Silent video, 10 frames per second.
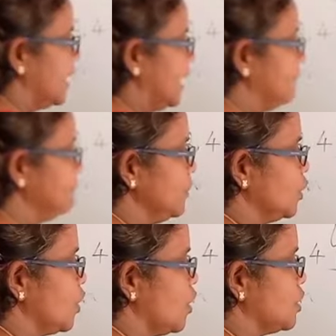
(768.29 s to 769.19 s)
M
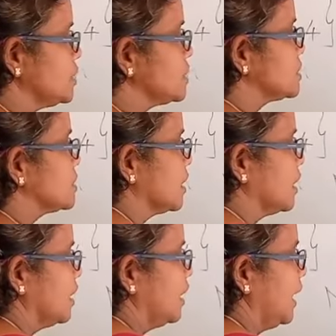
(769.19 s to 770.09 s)
cross
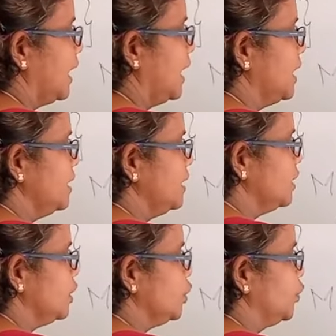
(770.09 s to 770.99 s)
N
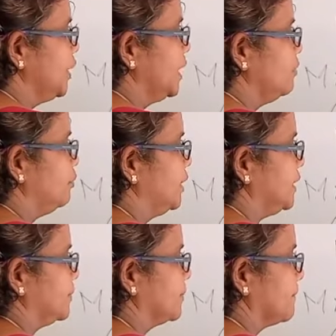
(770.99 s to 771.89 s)
union P.